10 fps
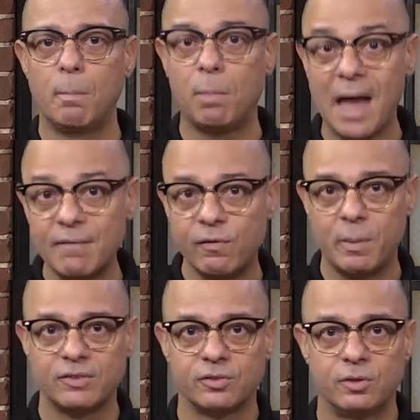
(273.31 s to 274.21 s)
Platform
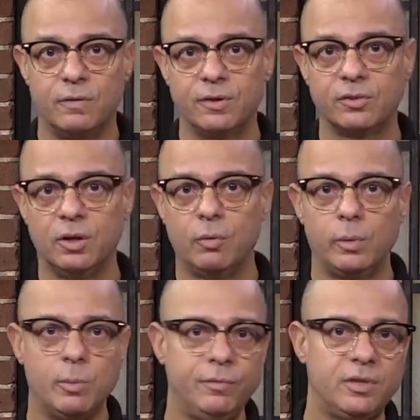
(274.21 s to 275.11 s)
as a service
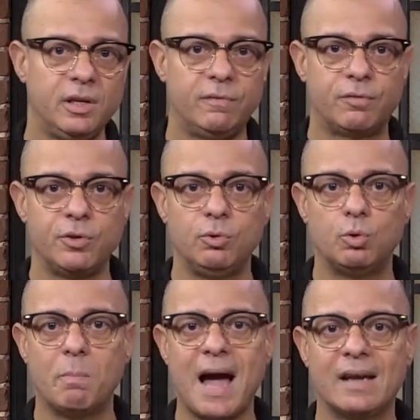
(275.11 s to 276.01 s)
removes the need for you
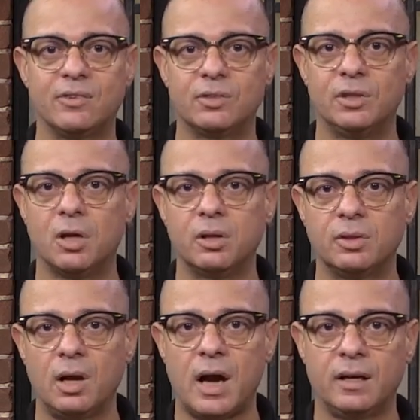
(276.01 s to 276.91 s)
to manage the
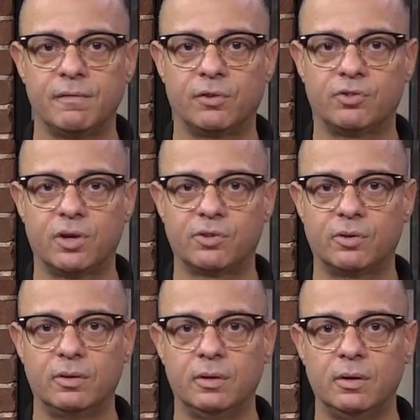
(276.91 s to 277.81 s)
underlying
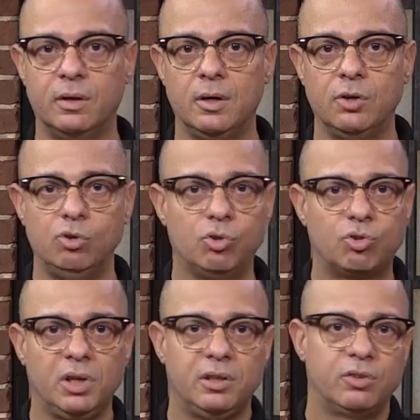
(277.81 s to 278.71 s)
infrastructure.
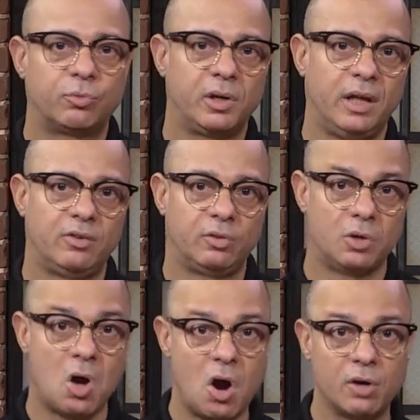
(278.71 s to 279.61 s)
Usually this relates to
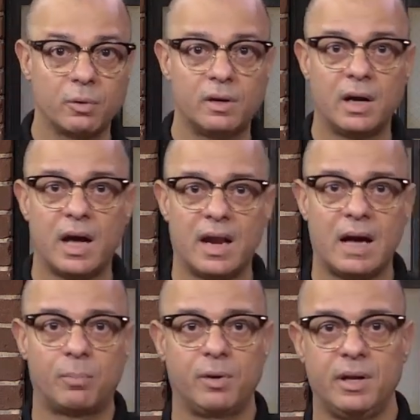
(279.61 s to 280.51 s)
the hardware and
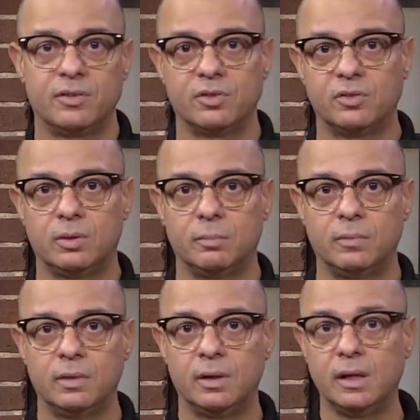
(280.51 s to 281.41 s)
operating system.
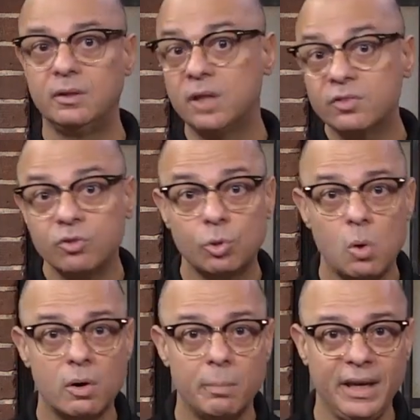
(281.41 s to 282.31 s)
It does it through
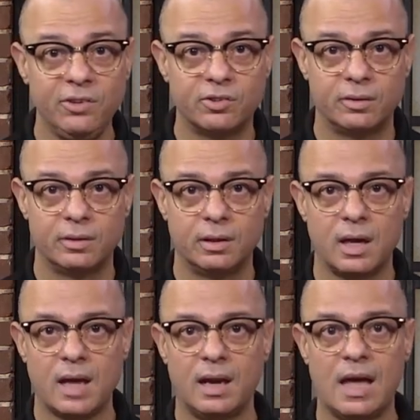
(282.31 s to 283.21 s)
automation
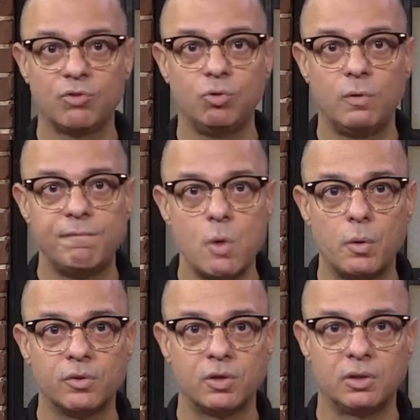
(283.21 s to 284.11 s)
and allows you to
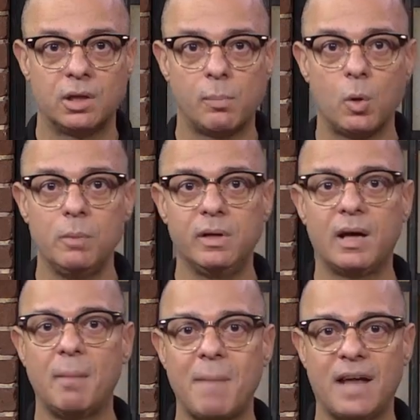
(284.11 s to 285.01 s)
focus on the deployment
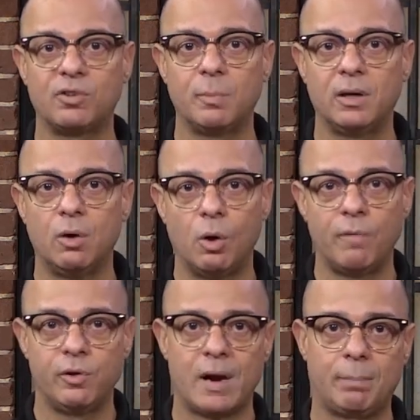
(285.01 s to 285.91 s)
and management
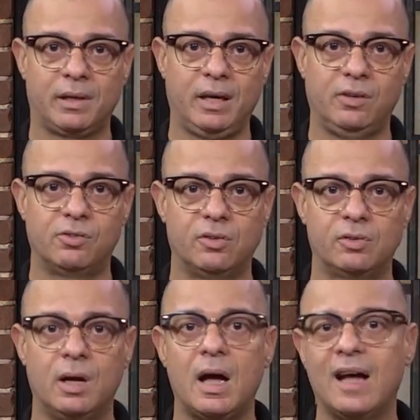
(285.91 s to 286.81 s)
of your applications
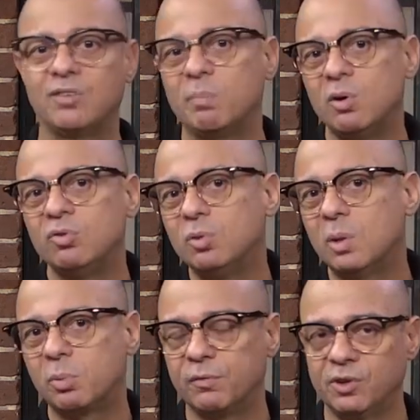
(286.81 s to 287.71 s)
as opposed to the
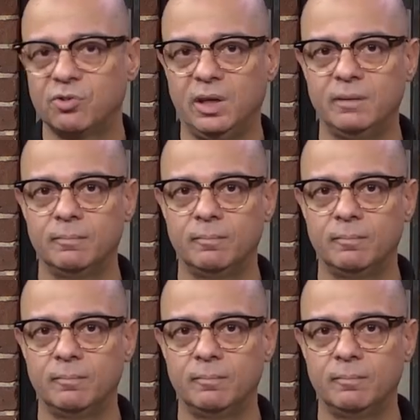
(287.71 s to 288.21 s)
provisioning.